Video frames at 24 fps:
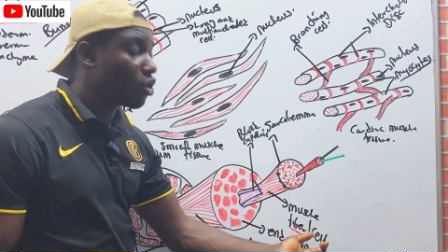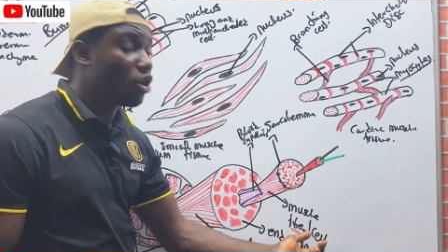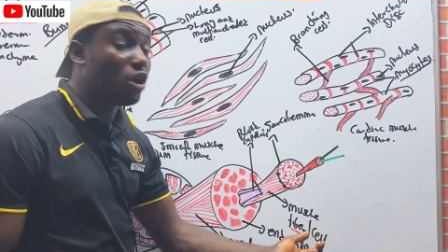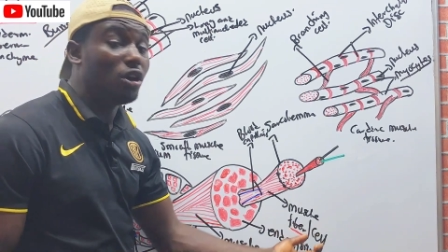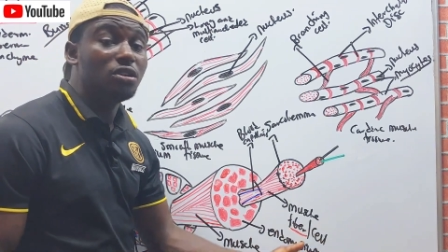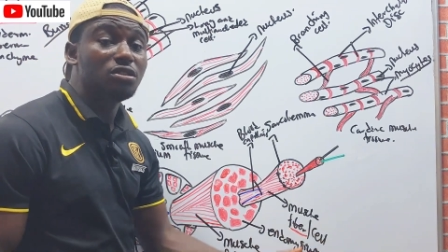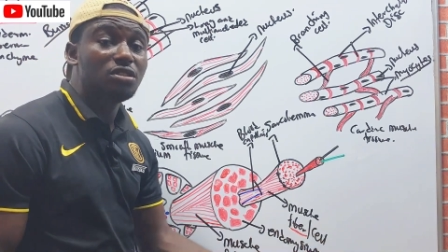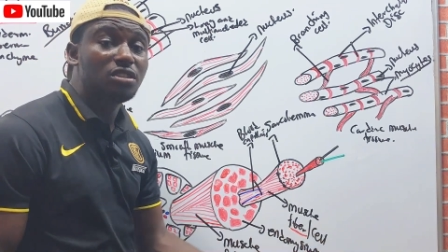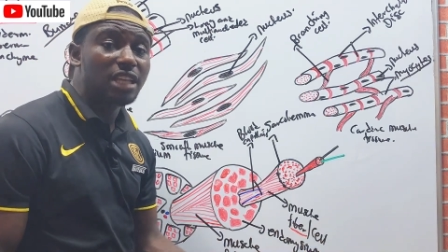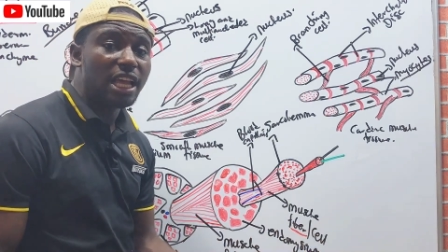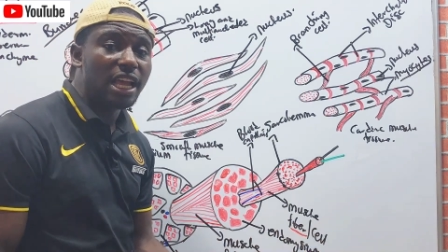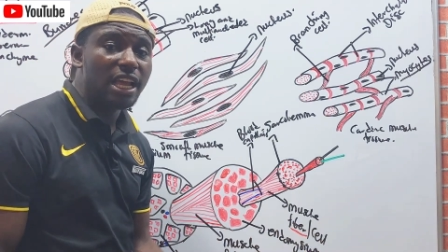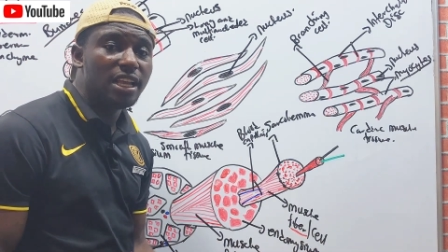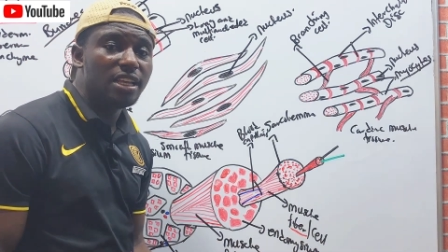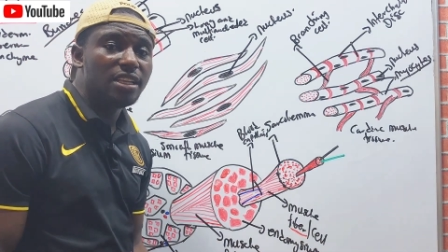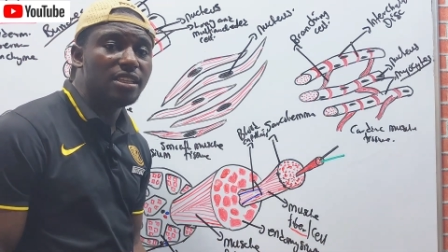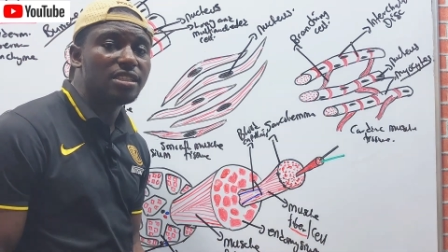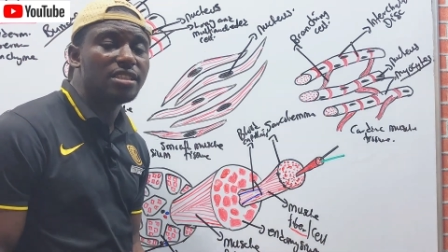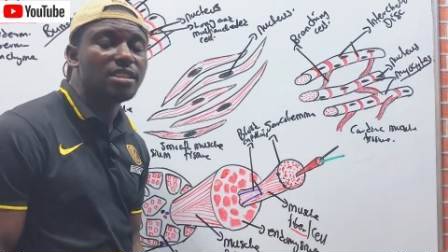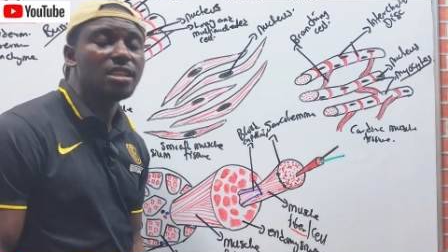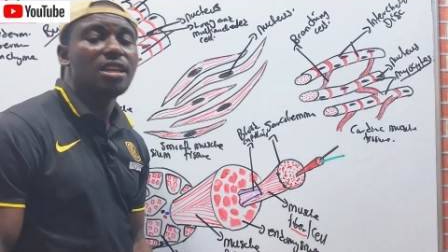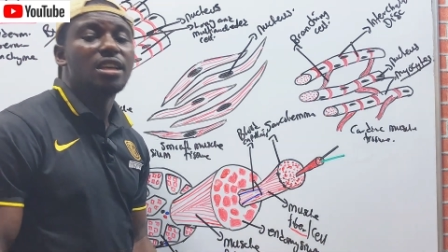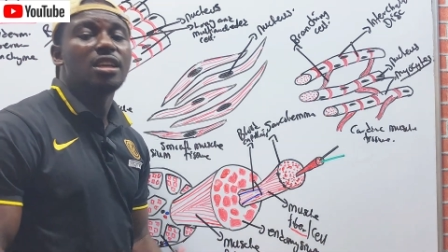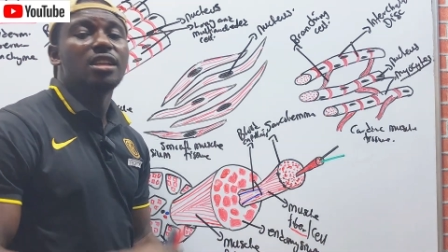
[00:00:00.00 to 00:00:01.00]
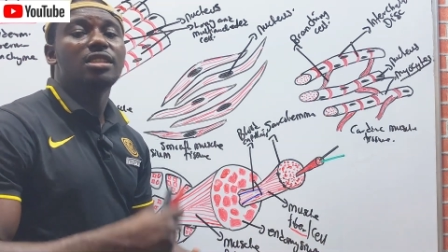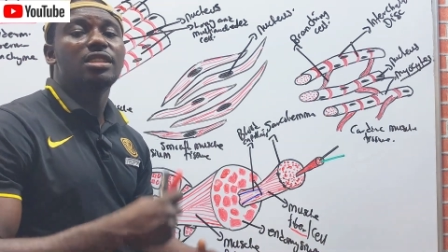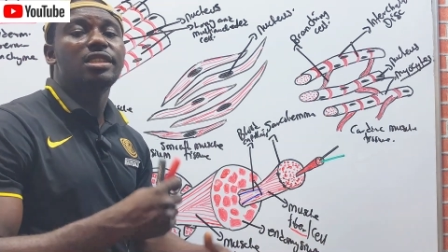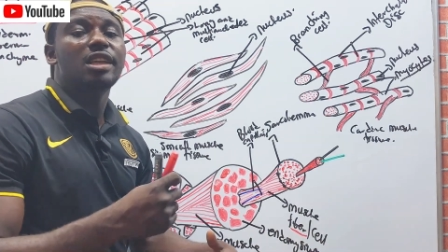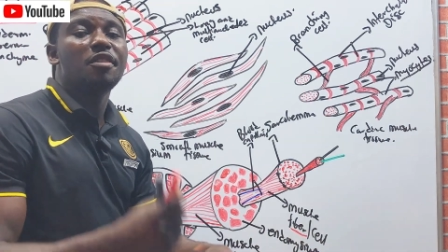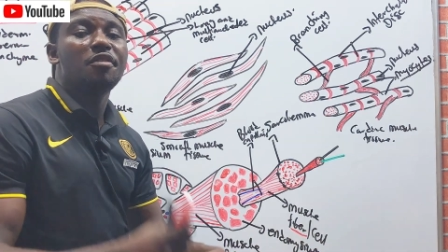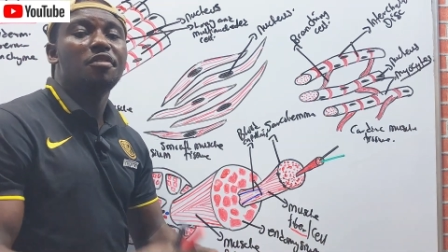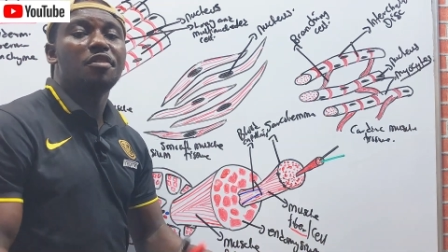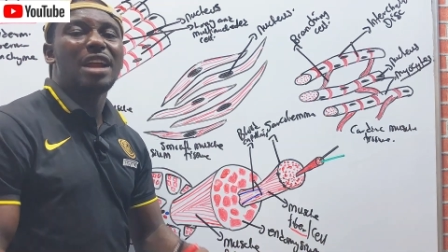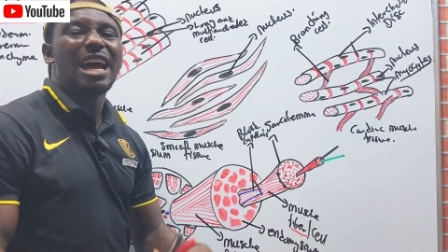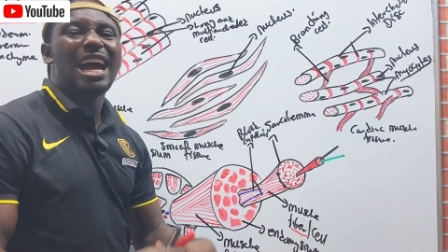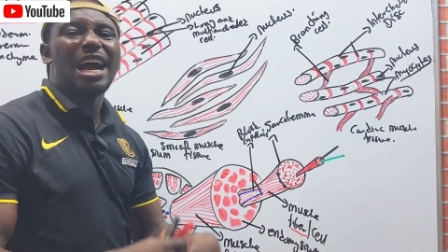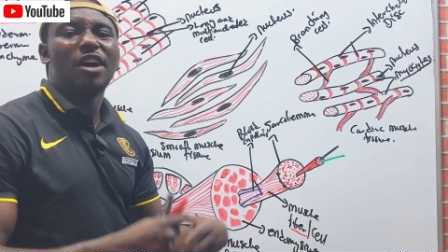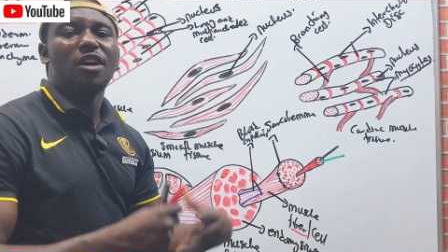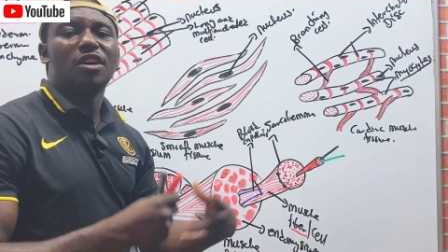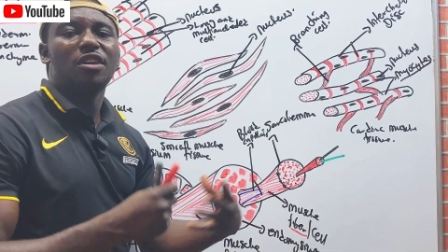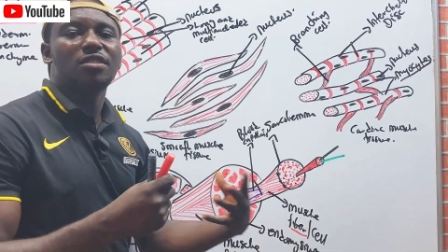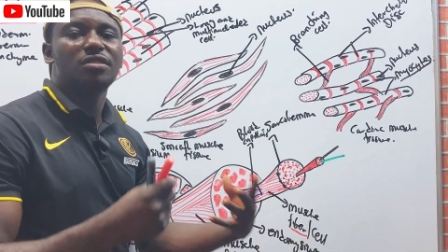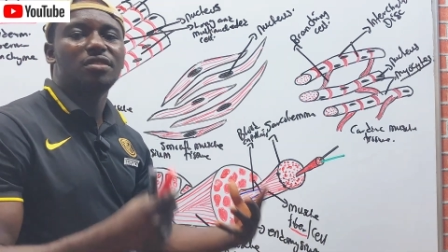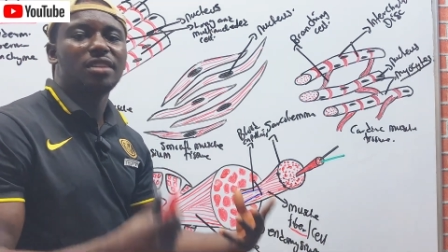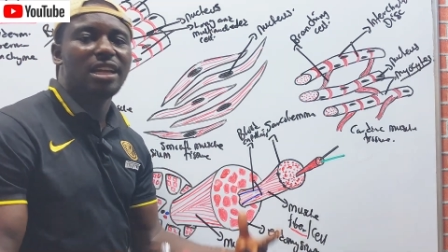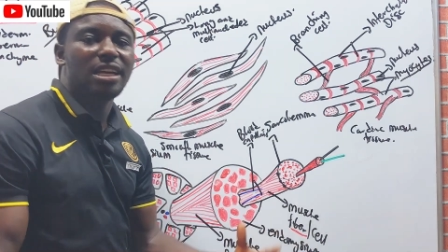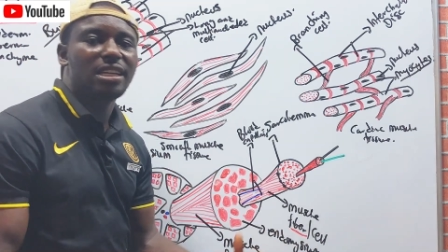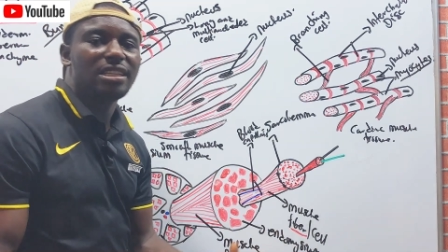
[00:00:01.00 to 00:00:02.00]
contains several
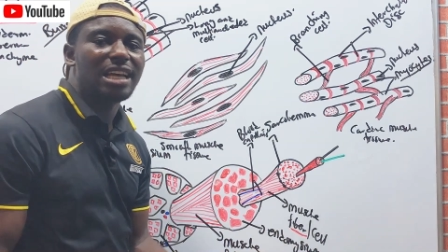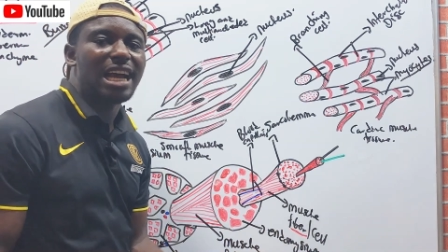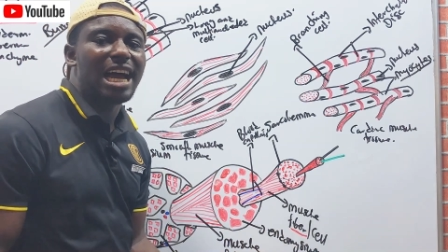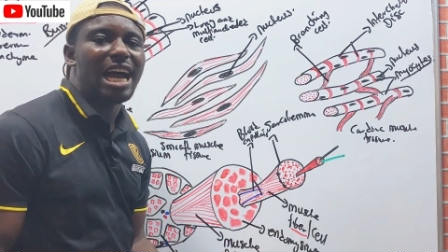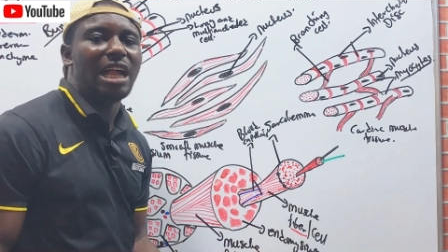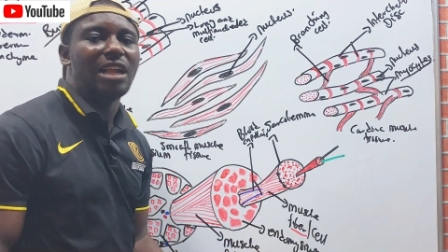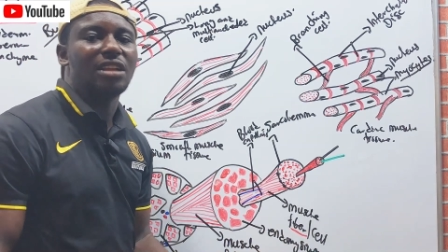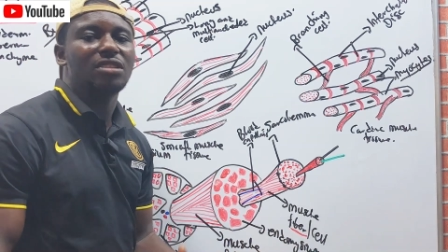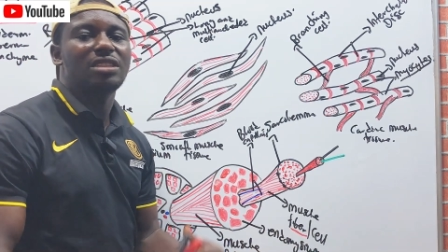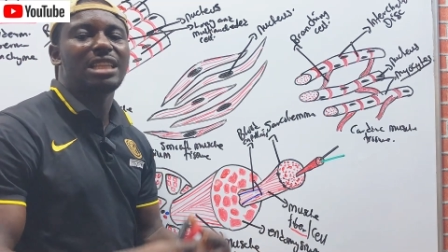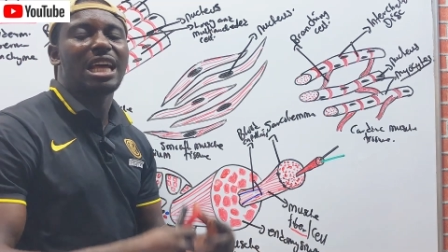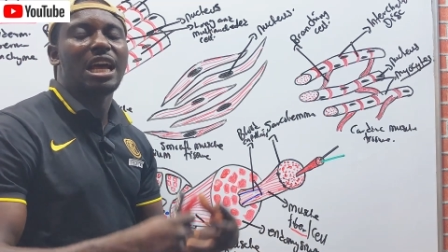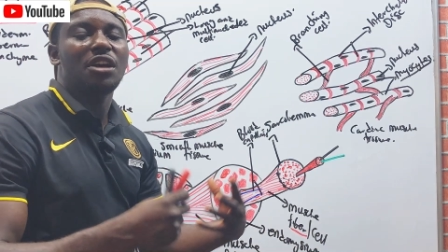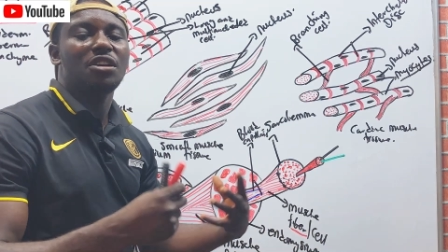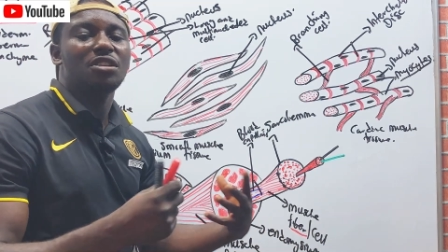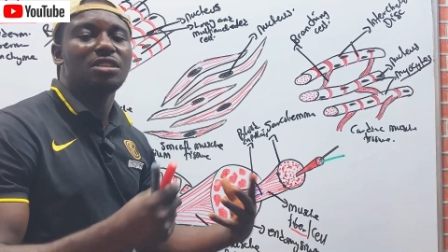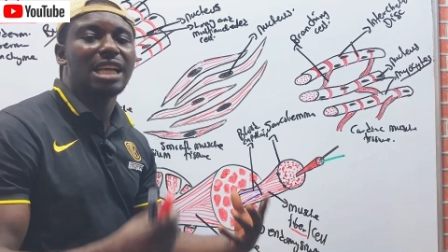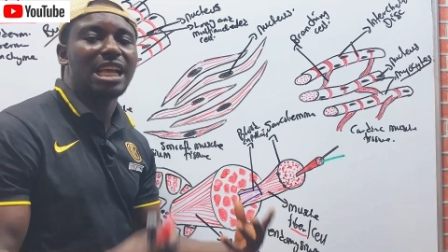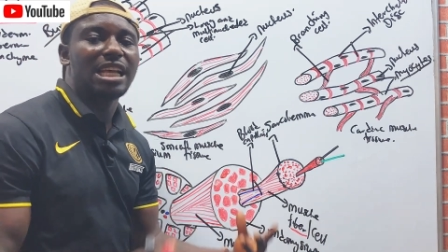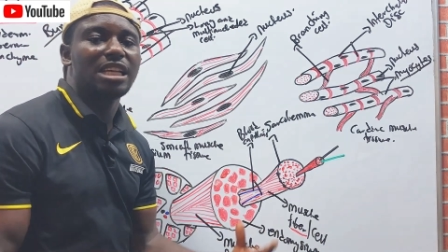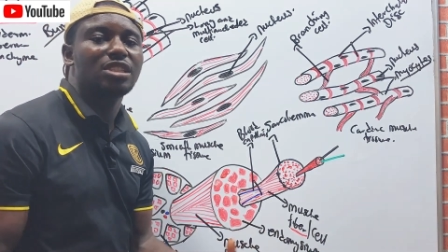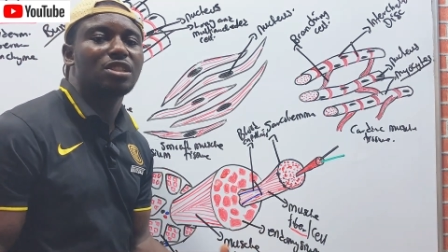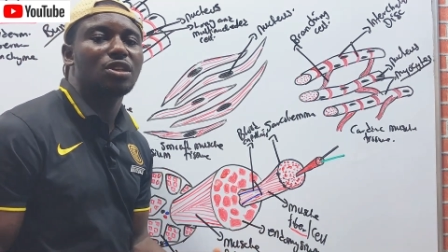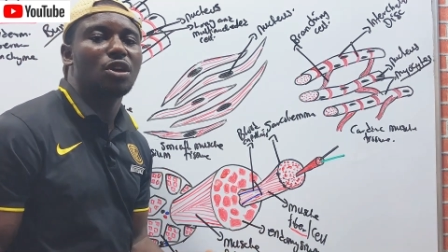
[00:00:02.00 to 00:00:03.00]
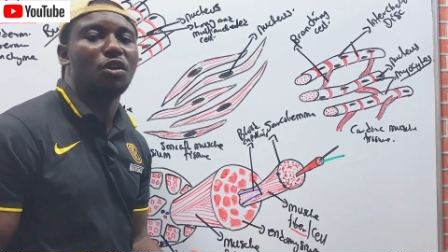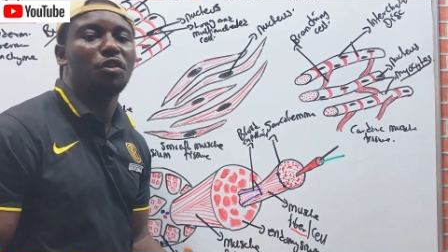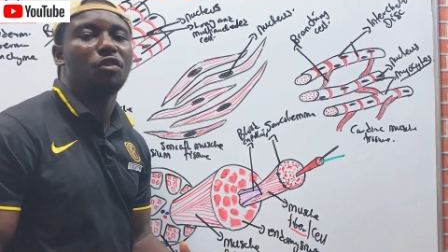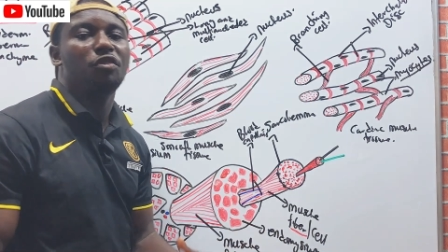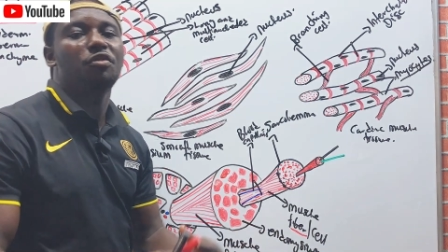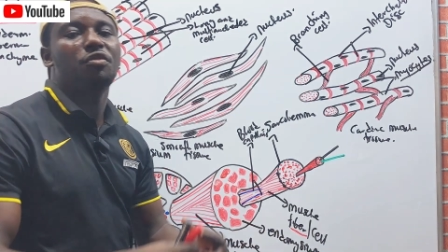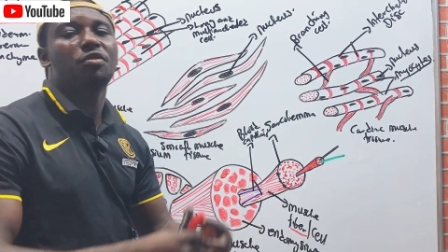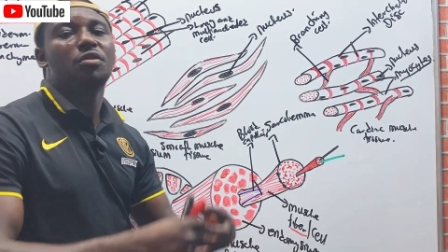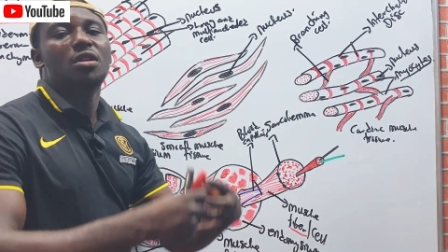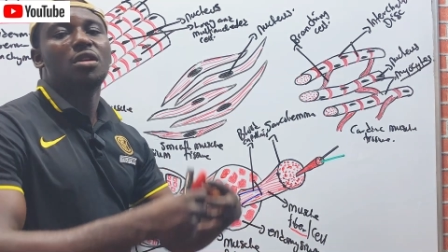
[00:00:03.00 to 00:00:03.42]
hundred and thousands of